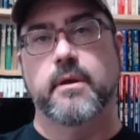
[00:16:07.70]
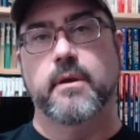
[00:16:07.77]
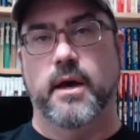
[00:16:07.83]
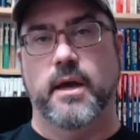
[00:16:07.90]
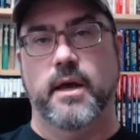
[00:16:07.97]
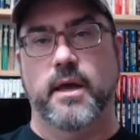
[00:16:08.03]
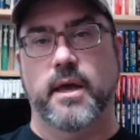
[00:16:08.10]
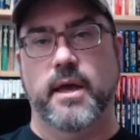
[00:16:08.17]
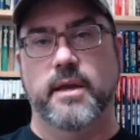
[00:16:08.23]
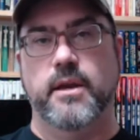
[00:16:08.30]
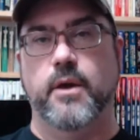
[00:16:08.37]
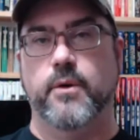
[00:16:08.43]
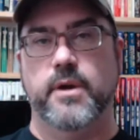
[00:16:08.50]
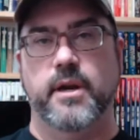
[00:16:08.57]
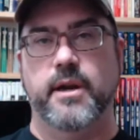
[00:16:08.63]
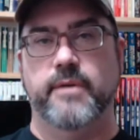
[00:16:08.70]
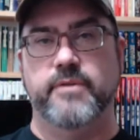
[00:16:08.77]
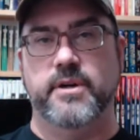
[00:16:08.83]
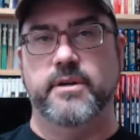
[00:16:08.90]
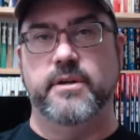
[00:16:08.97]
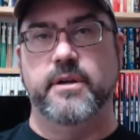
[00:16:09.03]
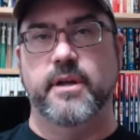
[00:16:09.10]
No. And no
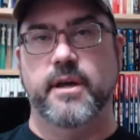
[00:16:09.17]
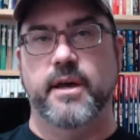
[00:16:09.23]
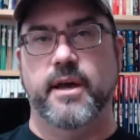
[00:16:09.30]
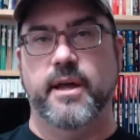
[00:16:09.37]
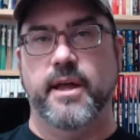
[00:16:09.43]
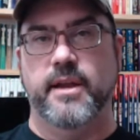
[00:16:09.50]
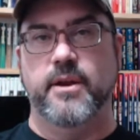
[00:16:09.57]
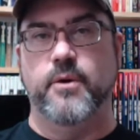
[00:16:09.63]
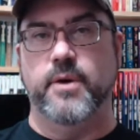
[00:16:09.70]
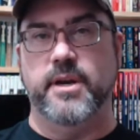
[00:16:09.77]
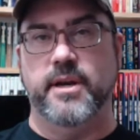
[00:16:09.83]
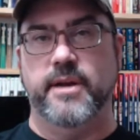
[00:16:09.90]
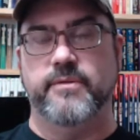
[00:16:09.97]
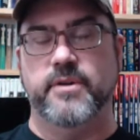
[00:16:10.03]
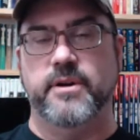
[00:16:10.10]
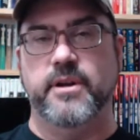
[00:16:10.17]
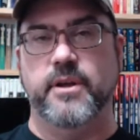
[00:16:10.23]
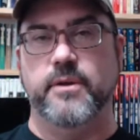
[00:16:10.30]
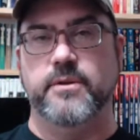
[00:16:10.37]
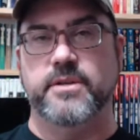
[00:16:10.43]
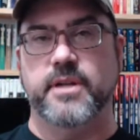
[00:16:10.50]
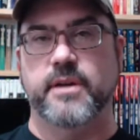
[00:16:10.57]
one had ever,
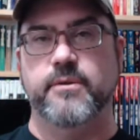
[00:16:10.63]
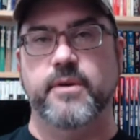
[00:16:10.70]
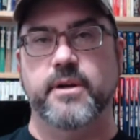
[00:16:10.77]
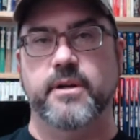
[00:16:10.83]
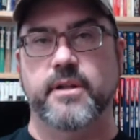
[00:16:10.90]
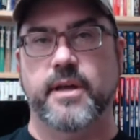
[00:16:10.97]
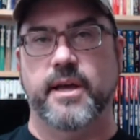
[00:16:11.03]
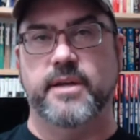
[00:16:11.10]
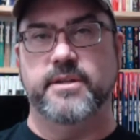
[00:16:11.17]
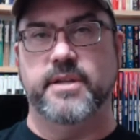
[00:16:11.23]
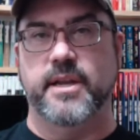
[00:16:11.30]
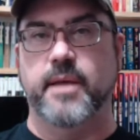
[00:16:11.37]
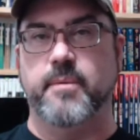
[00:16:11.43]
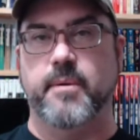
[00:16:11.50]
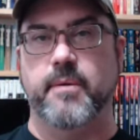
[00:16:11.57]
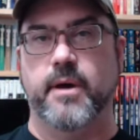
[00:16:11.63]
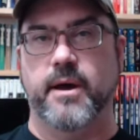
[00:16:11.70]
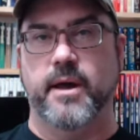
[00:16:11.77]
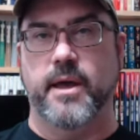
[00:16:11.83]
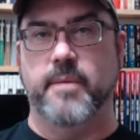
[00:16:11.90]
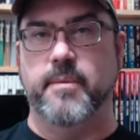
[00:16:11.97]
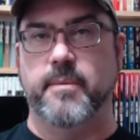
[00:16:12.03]
used Unreal as an
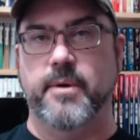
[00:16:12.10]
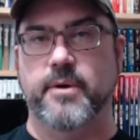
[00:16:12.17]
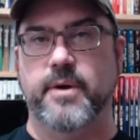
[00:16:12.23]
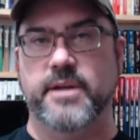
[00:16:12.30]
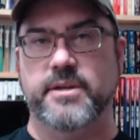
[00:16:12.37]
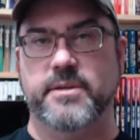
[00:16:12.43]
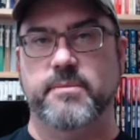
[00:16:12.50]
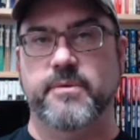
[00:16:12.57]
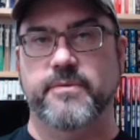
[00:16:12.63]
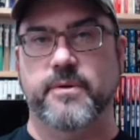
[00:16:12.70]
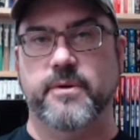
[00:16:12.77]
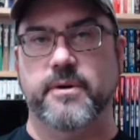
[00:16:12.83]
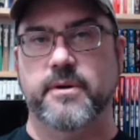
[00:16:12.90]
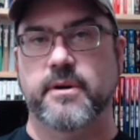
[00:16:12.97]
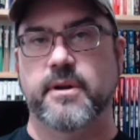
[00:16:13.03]
MMO engine before.